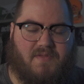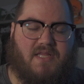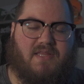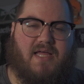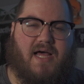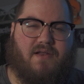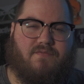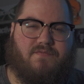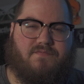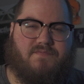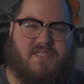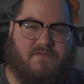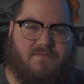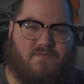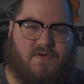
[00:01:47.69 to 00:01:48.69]
lot of
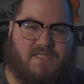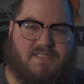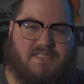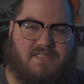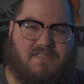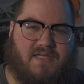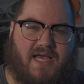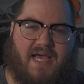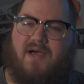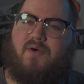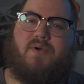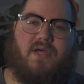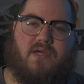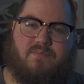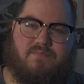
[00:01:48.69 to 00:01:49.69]
different
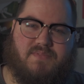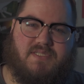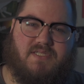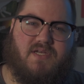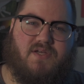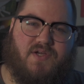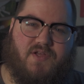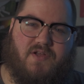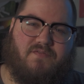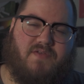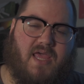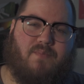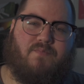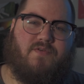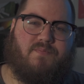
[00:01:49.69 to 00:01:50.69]
outcomes could have
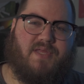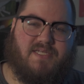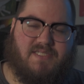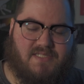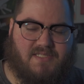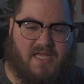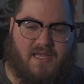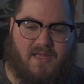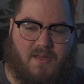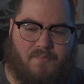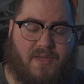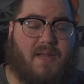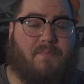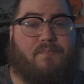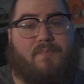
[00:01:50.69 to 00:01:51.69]
came from this,
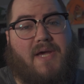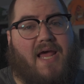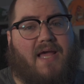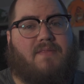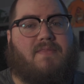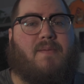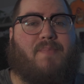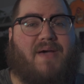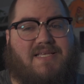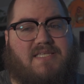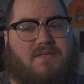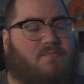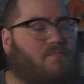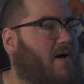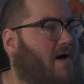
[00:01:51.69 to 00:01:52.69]
but hey, the
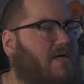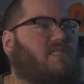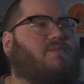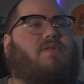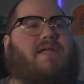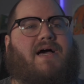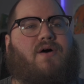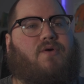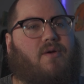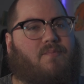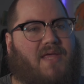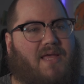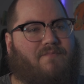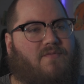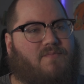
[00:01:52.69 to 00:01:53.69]
best possible outcome
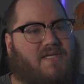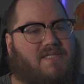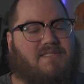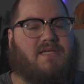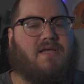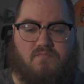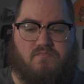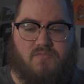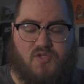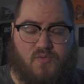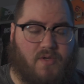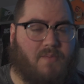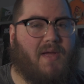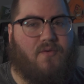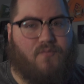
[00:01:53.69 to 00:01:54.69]
came from this.
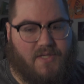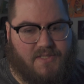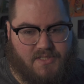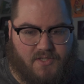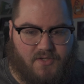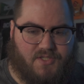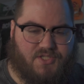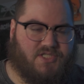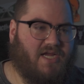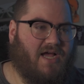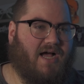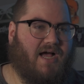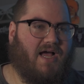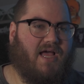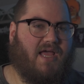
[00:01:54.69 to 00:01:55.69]
Doing my research,
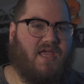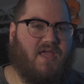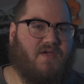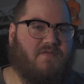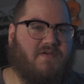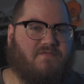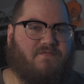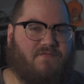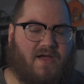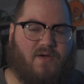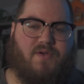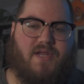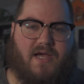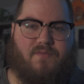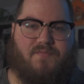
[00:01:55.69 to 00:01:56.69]
I
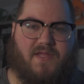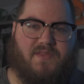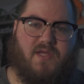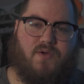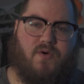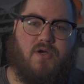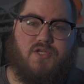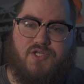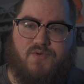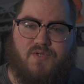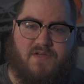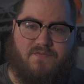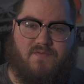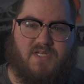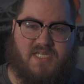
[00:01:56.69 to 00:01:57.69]
found out that there are two
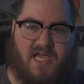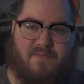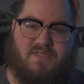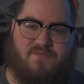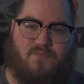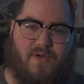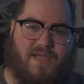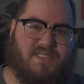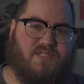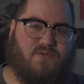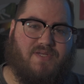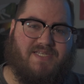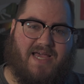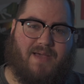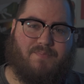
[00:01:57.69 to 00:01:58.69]
different types of ways
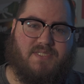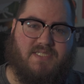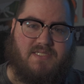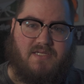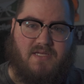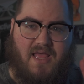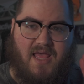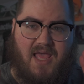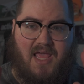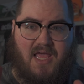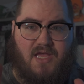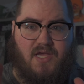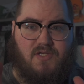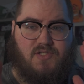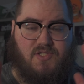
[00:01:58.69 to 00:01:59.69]
to adapt
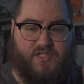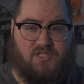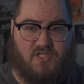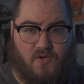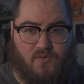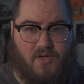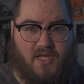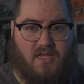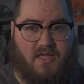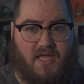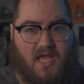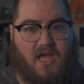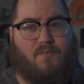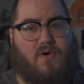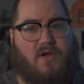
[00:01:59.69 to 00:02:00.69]
a Sony
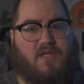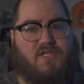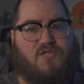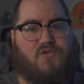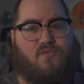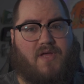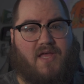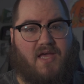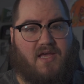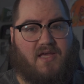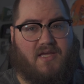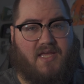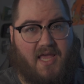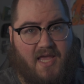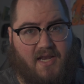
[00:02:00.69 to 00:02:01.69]
camera to
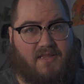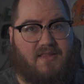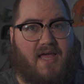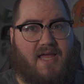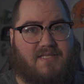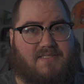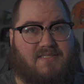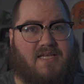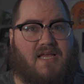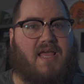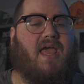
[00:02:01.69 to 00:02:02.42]
a Canon lens.